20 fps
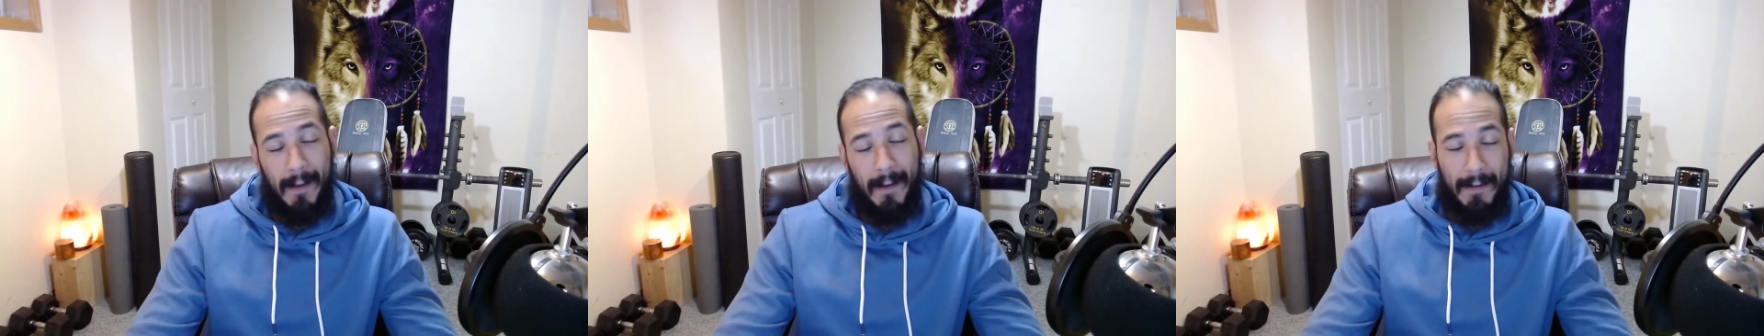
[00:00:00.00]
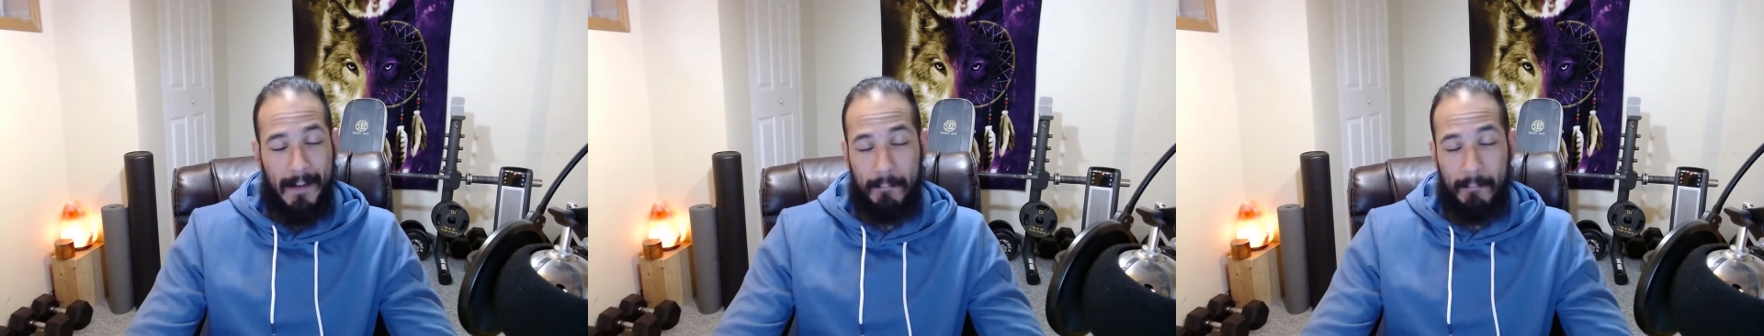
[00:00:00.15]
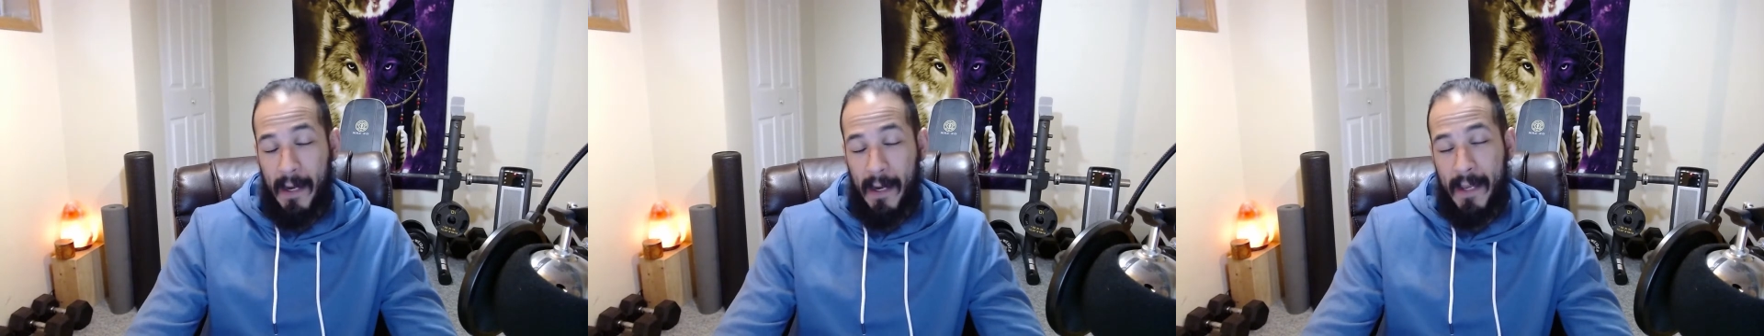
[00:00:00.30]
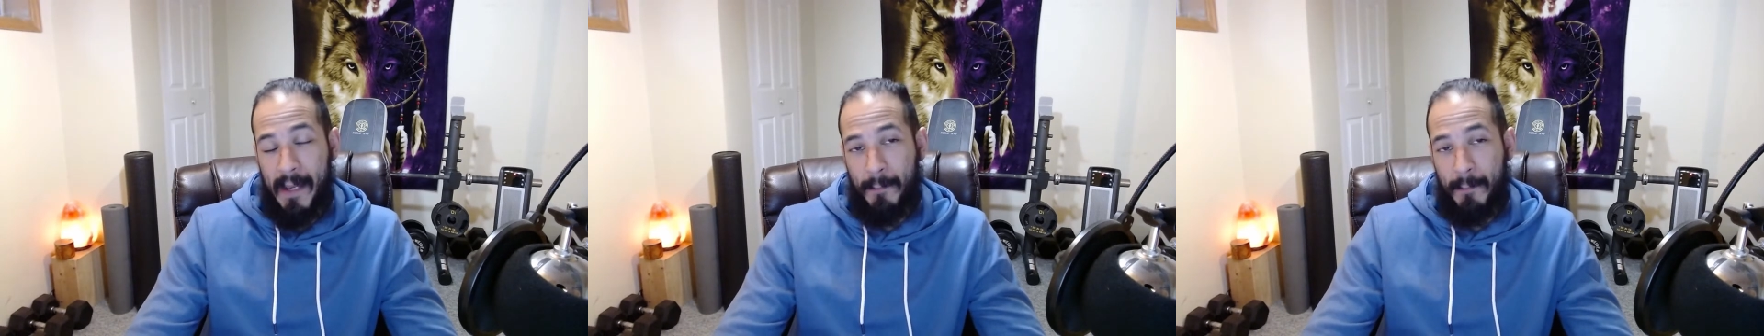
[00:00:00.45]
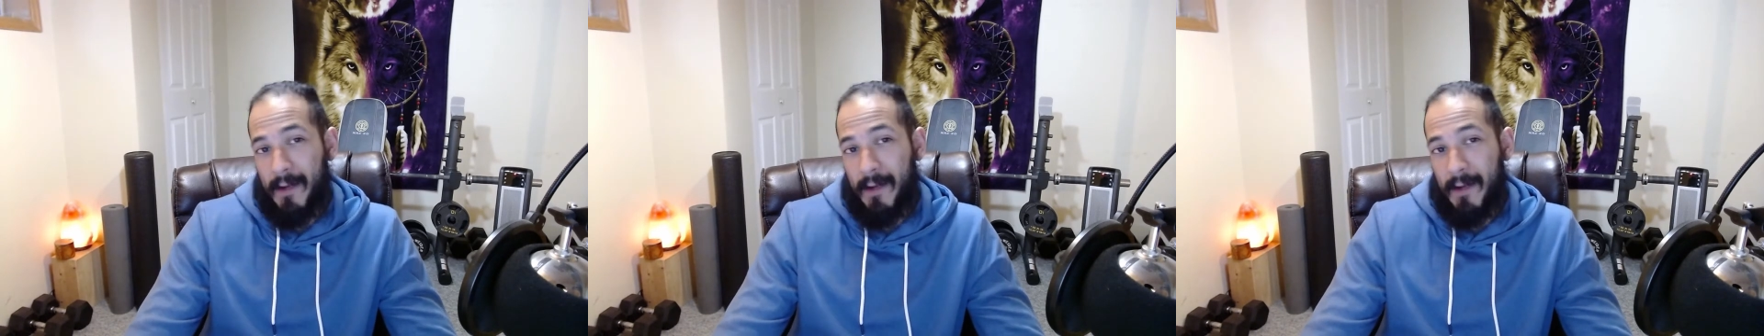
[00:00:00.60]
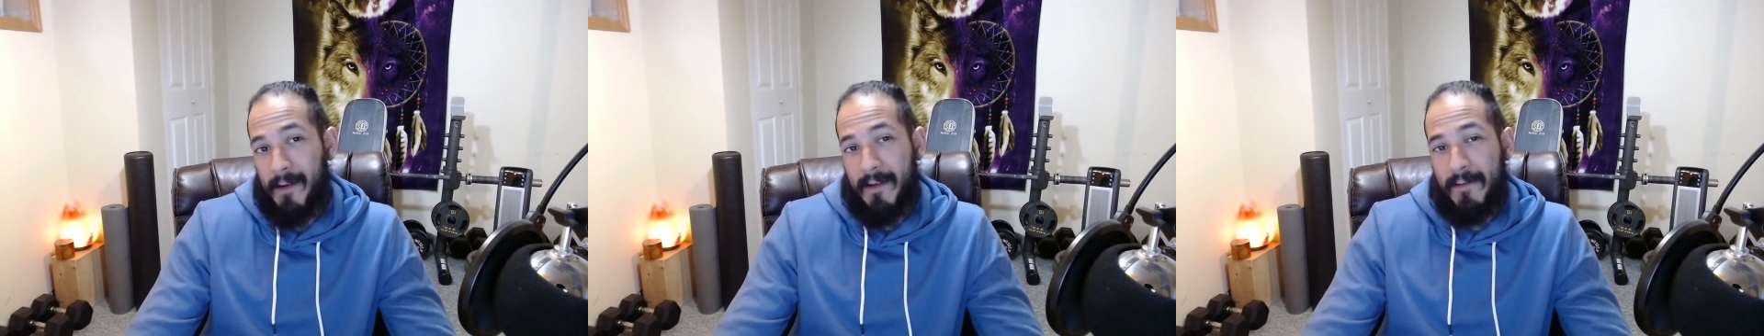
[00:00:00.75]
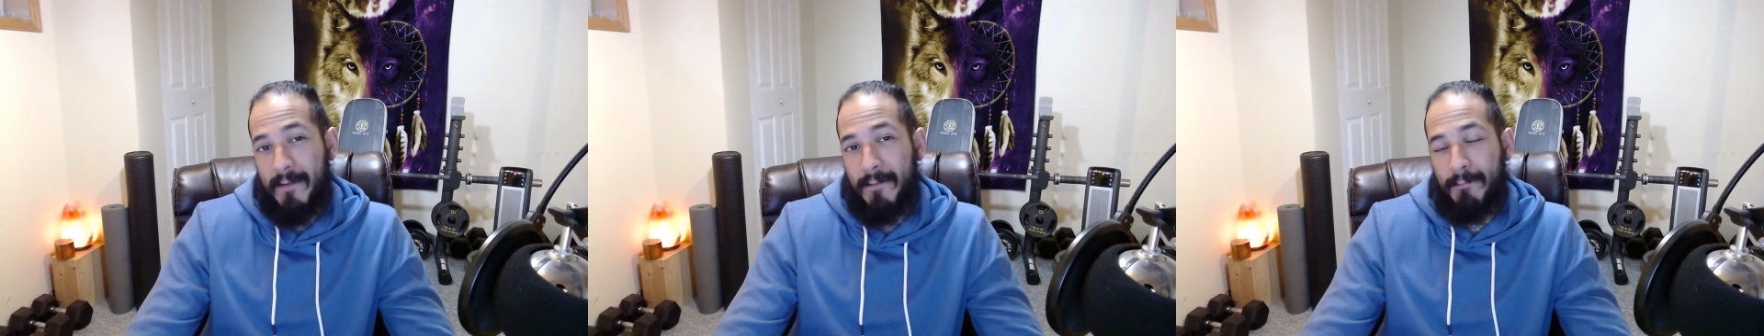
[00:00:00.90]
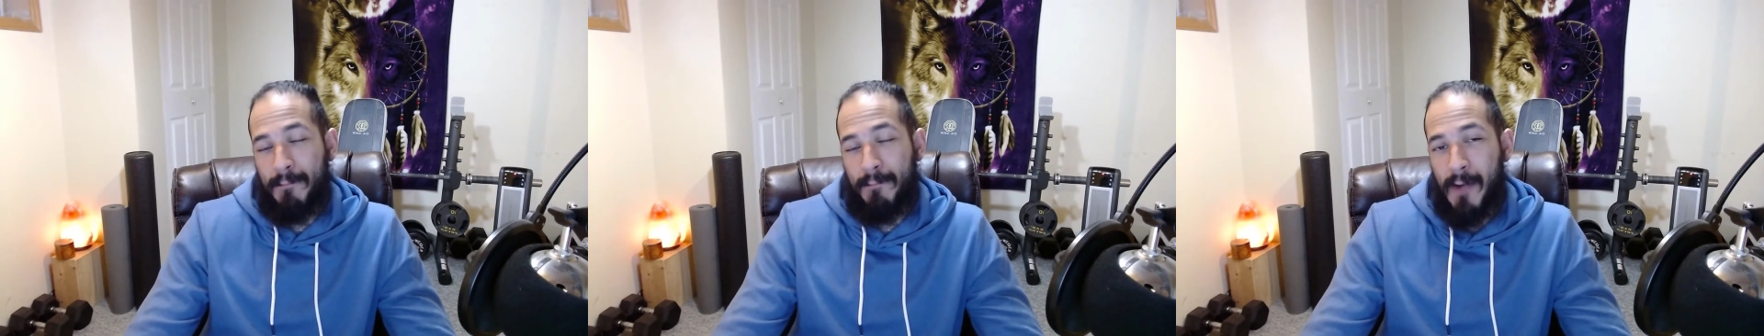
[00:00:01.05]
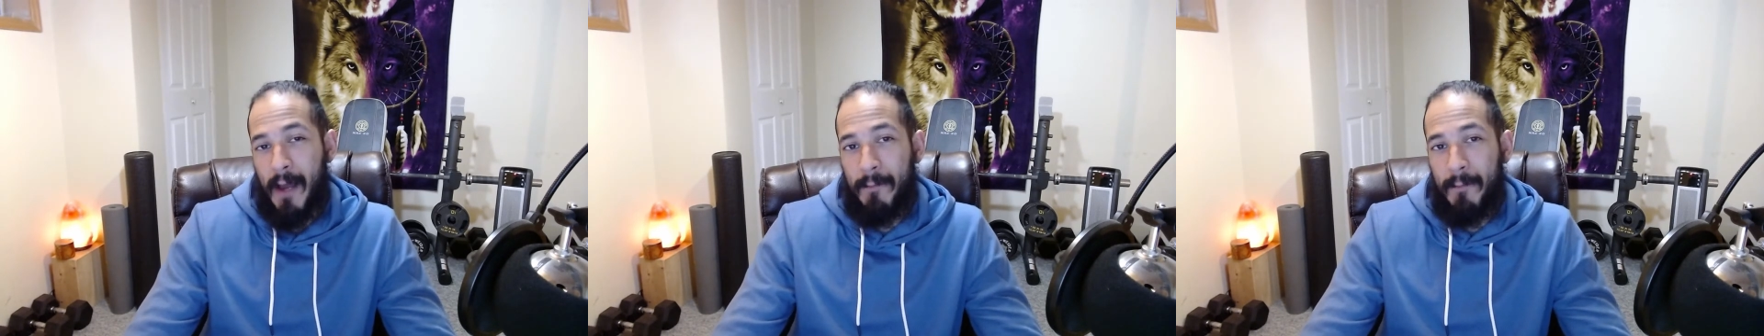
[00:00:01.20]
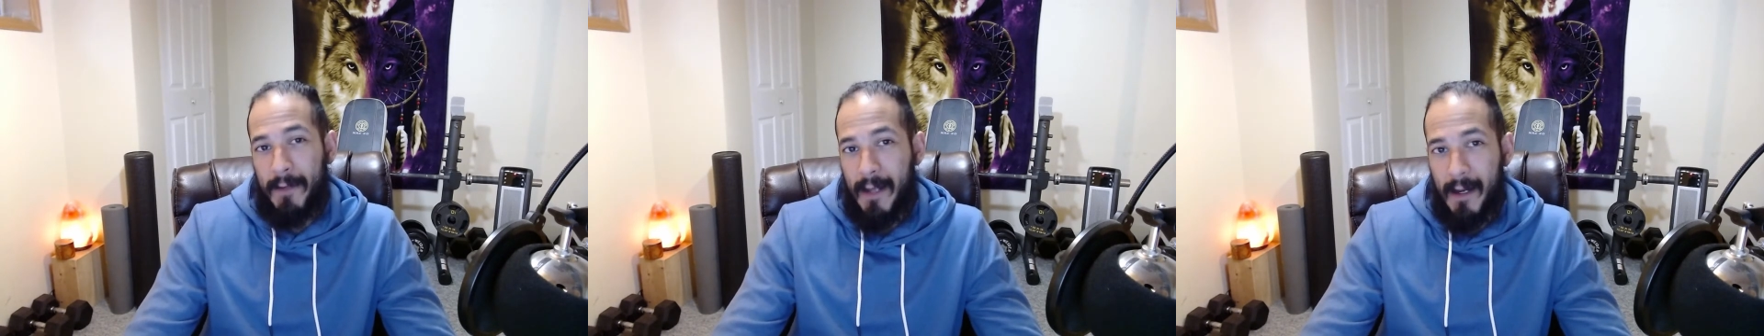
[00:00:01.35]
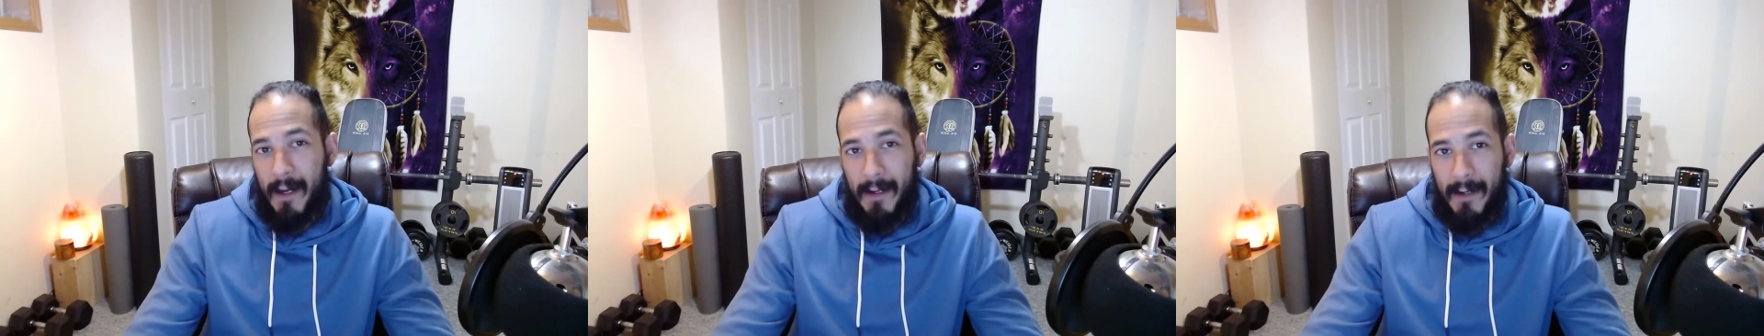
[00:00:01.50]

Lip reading: In my opinion, he's probably not